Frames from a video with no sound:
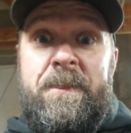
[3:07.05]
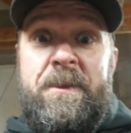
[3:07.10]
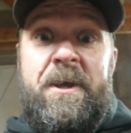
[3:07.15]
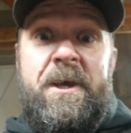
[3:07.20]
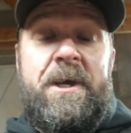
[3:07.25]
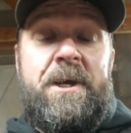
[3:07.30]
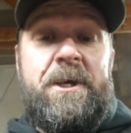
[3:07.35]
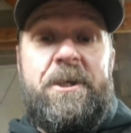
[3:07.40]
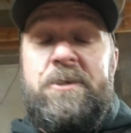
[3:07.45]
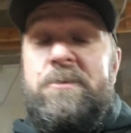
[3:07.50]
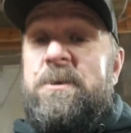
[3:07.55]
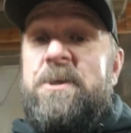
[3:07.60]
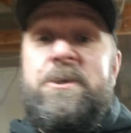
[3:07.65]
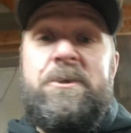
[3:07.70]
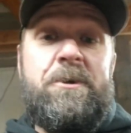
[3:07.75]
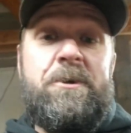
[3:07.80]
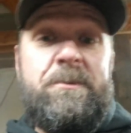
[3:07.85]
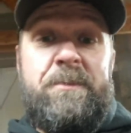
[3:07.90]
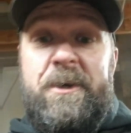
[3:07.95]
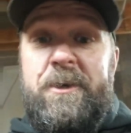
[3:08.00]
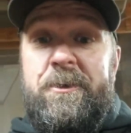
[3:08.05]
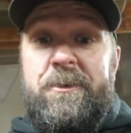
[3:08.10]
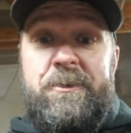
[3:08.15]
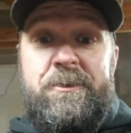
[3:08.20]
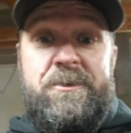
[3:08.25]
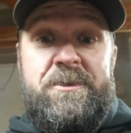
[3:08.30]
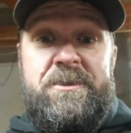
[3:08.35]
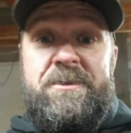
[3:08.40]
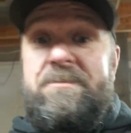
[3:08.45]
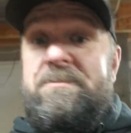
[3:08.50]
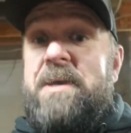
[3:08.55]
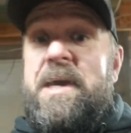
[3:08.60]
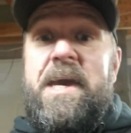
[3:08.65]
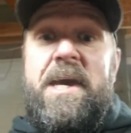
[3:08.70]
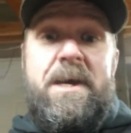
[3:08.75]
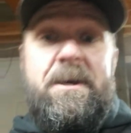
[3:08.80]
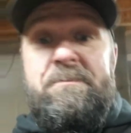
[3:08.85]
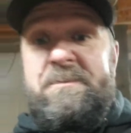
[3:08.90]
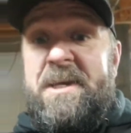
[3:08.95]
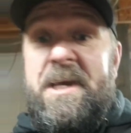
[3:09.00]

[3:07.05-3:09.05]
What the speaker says: Twin turbos, cams,